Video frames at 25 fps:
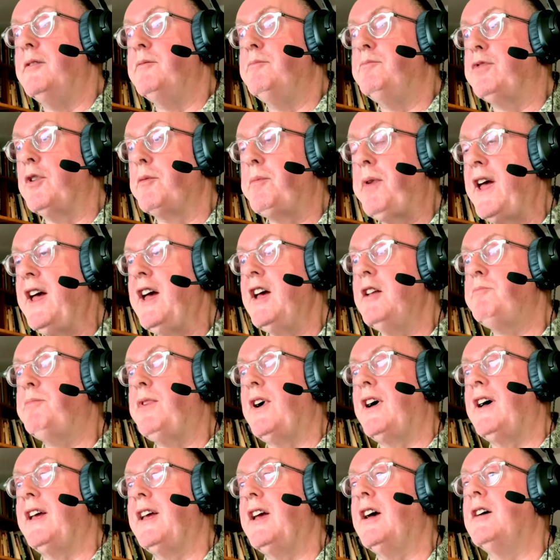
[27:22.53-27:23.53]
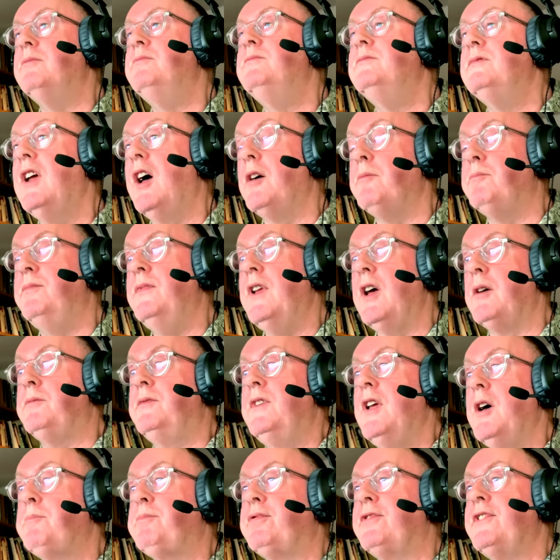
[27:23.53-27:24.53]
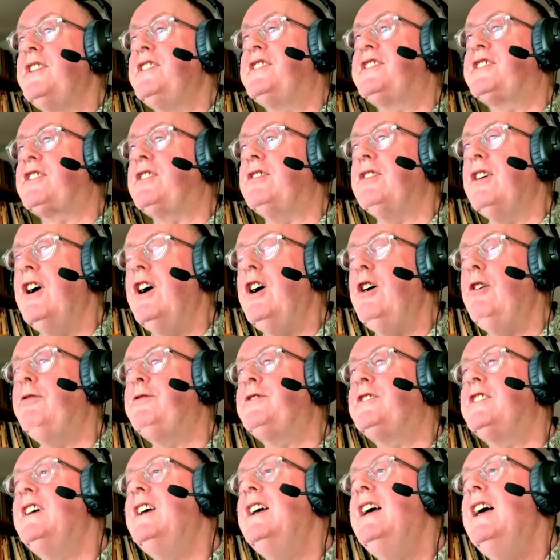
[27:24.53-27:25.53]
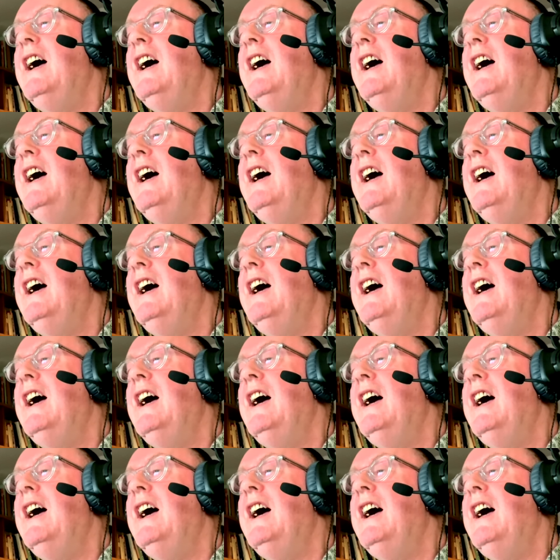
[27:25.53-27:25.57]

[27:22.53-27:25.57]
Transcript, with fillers: prepared by a priestcraft.